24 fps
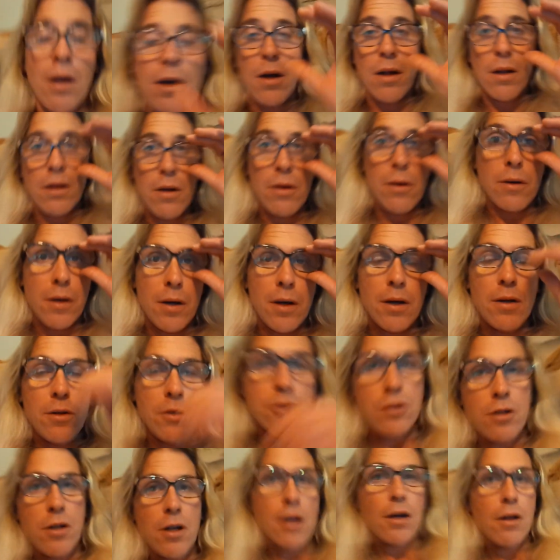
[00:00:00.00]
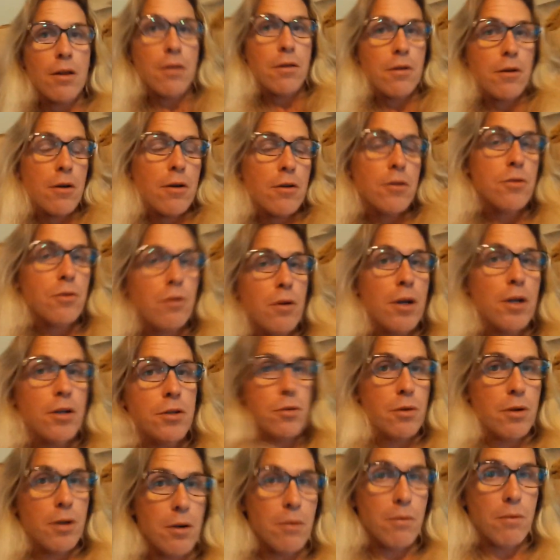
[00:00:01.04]
Hello again, July 3rd,
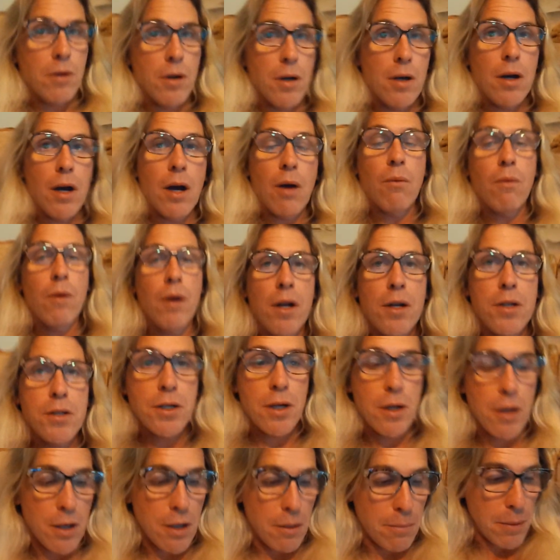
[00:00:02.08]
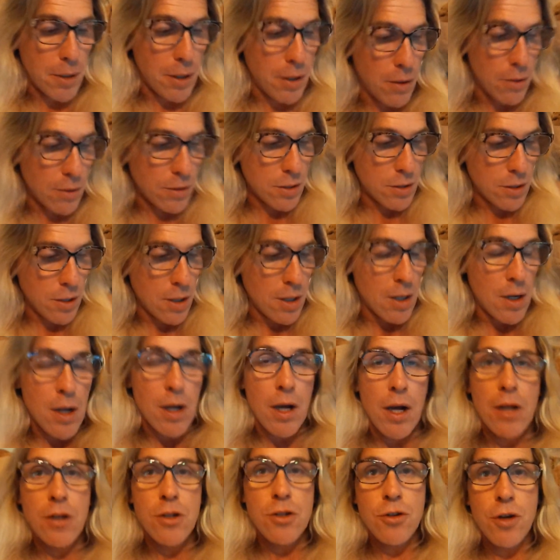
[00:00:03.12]
2021. I want to talk about
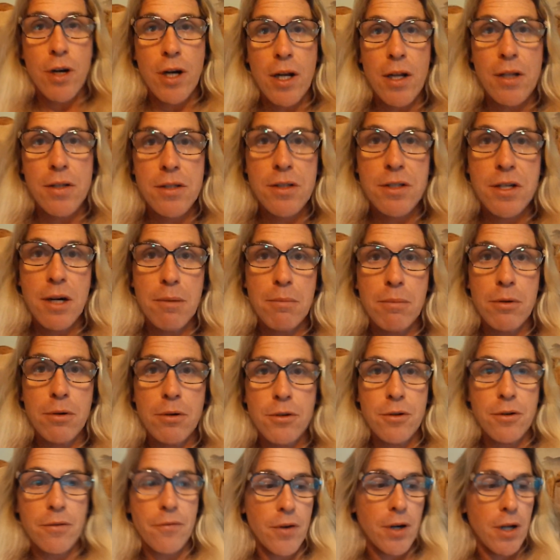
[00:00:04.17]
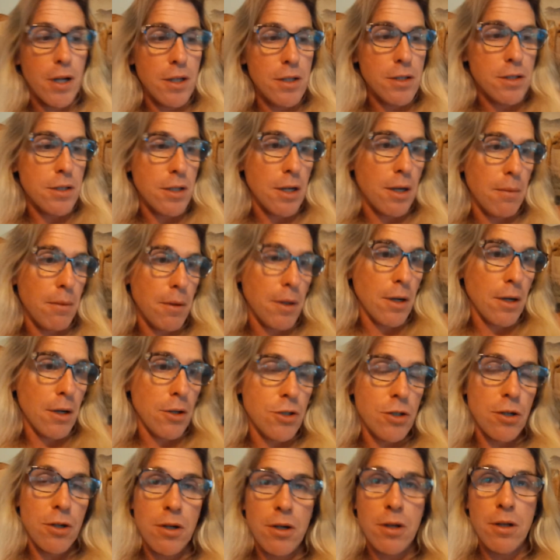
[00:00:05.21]
a trans-temporal device, and I'm going to
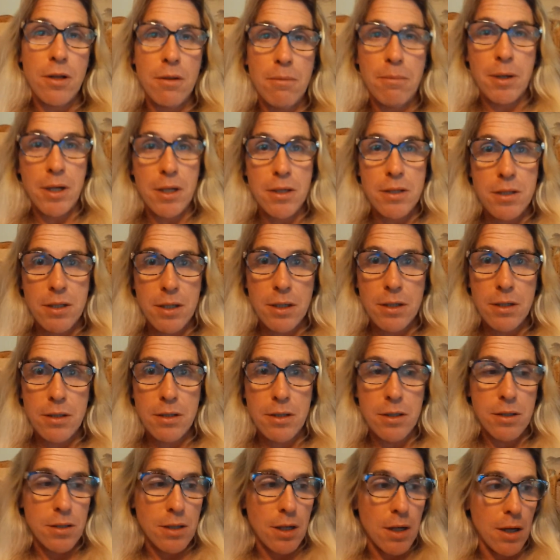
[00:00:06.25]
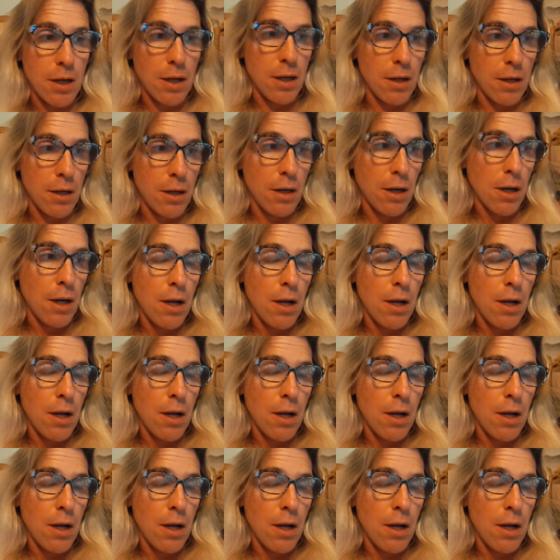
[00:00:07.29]
show you the basic design.